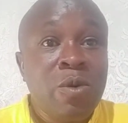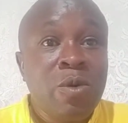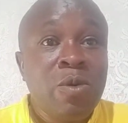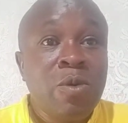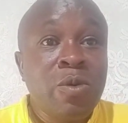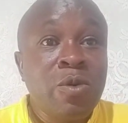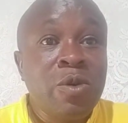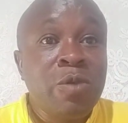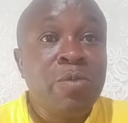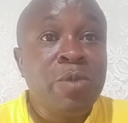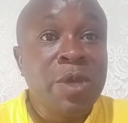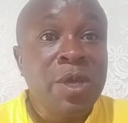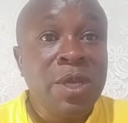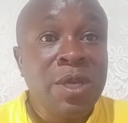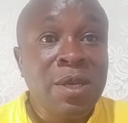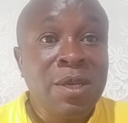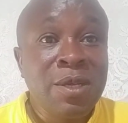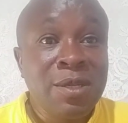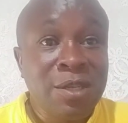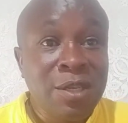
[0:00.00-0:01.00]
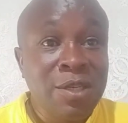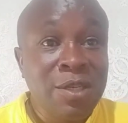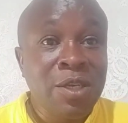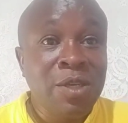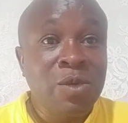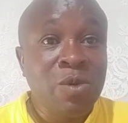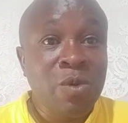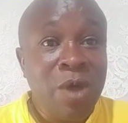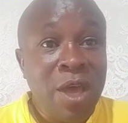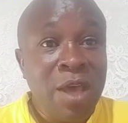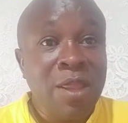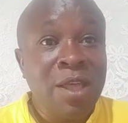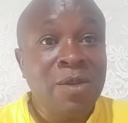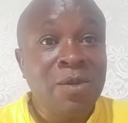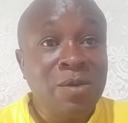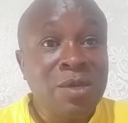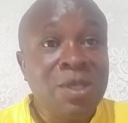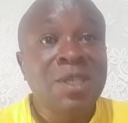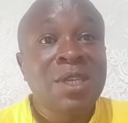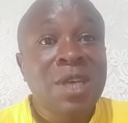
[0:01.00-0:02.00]
would be sitting together to
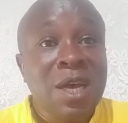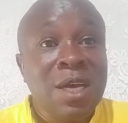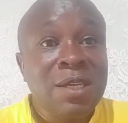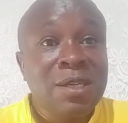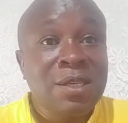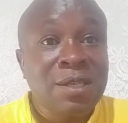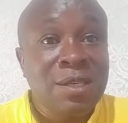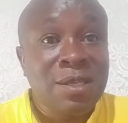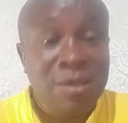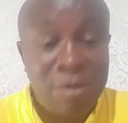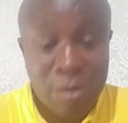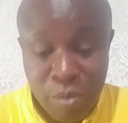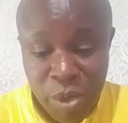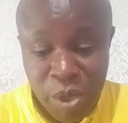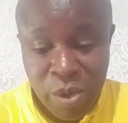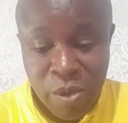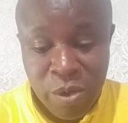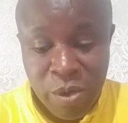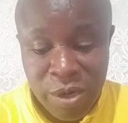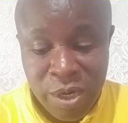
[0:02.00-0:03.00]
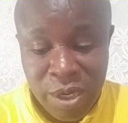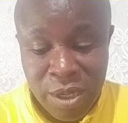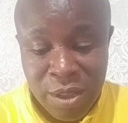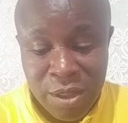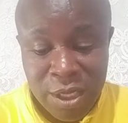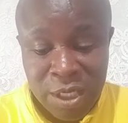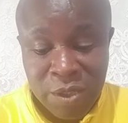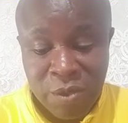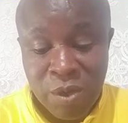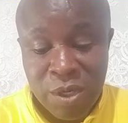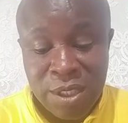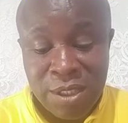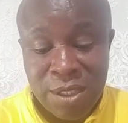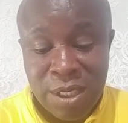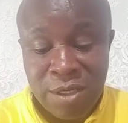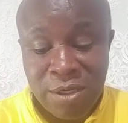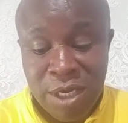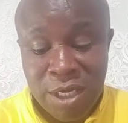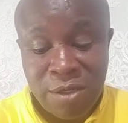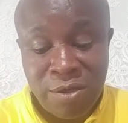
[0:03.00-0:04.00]
discuss Migori. That one is a
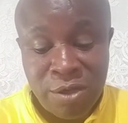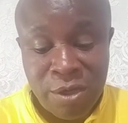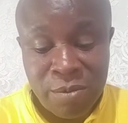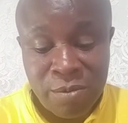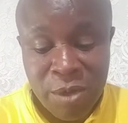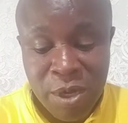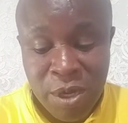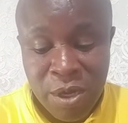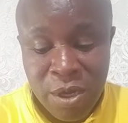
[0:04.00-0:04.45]
daydream.